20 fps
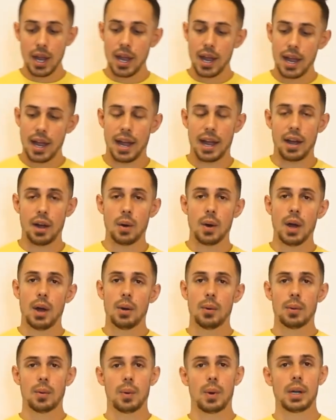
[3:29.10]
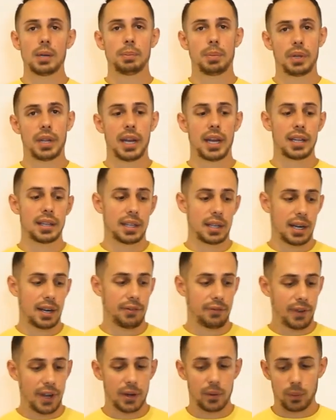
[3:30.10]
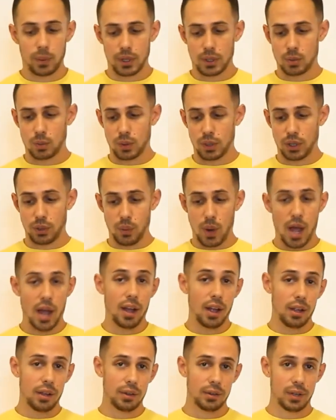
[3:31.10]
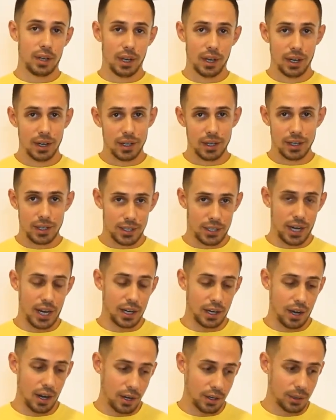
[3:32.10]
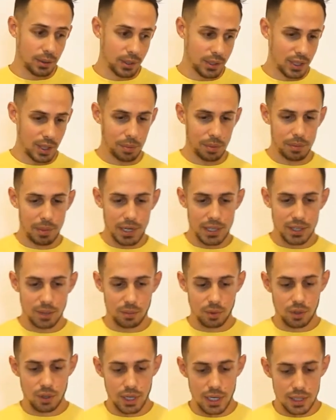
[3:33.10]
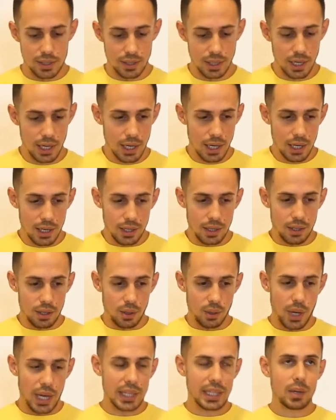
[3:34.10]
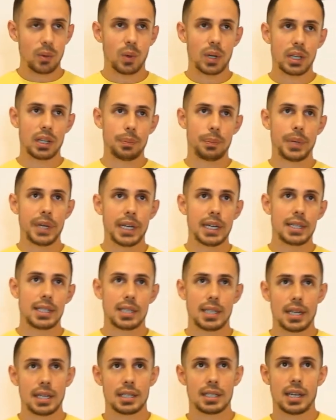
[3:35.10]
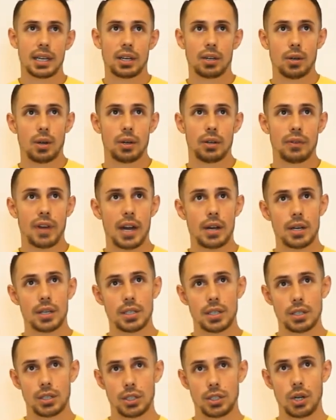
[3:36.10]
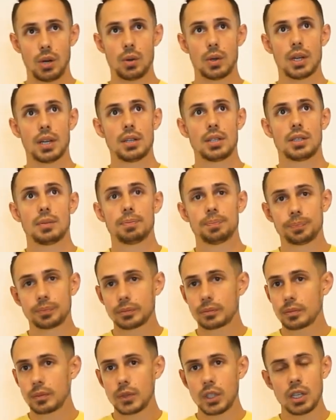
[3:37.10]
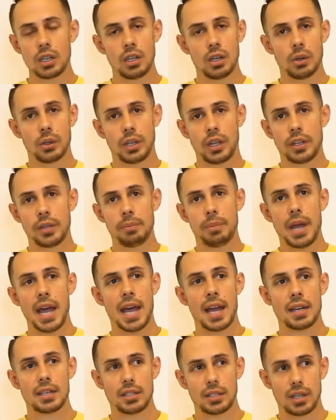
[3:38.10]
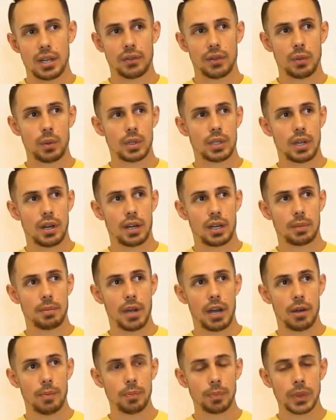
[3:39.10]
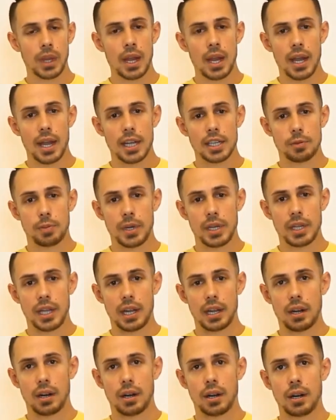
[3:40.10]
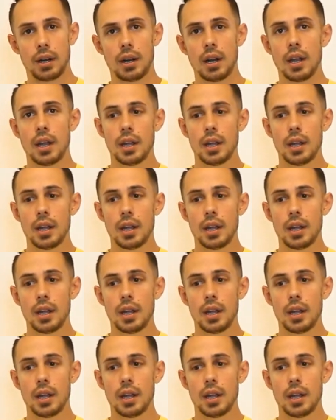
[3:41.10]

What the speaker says: how one plant that I found works really well inside a condo to supplement some greens. You know, I think one of the biggest things that coronavirus has shown us, you know, with all the bad stuff that we talk about, has been that our